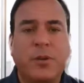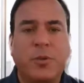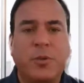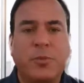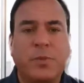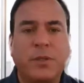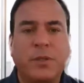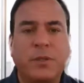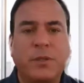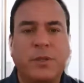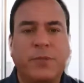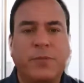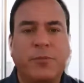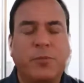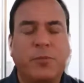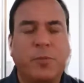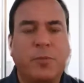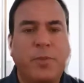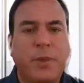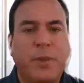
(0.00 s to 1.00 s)
Copeland
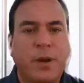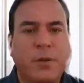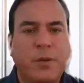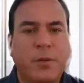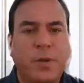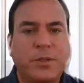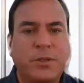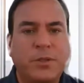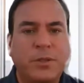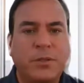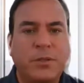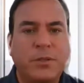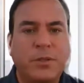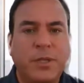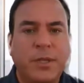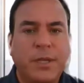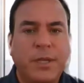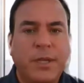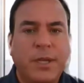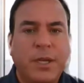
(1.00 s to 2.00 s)
several prepared
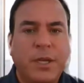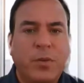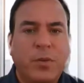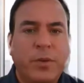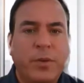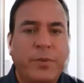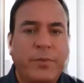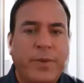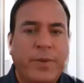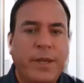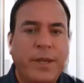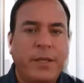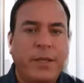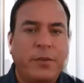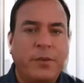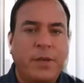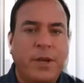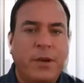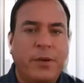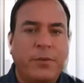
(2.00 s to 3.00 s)
questions. We
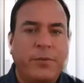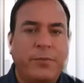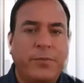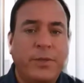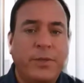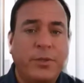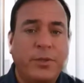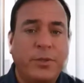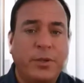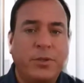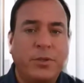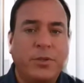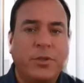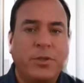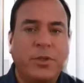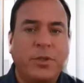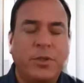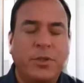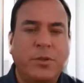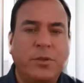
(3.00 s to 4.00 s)
invite our visitors
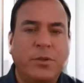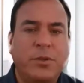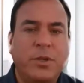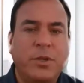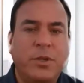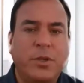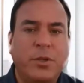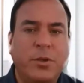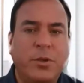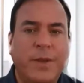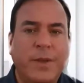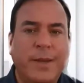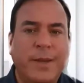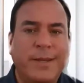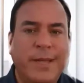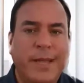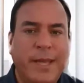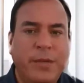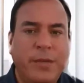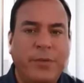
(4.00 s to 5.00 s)
to use the
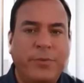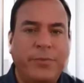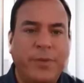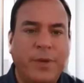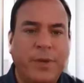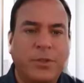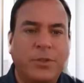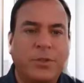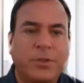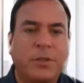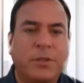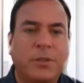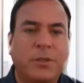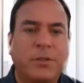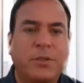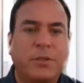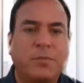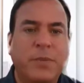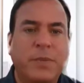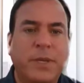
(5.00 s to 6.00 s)
Q&A function to
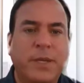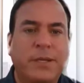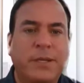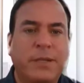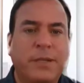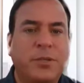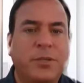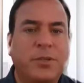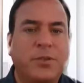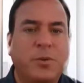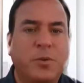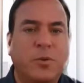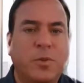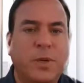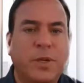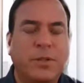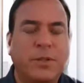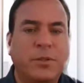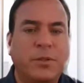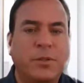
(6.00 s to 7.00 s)
submit additional
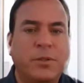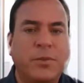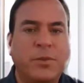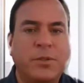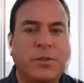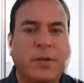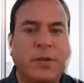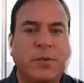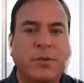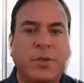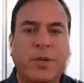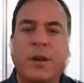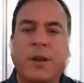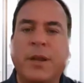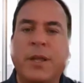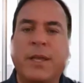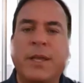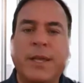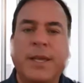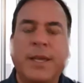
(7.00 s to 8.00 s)
questions for the
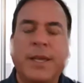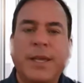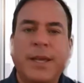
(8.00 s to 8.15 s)
Secretary,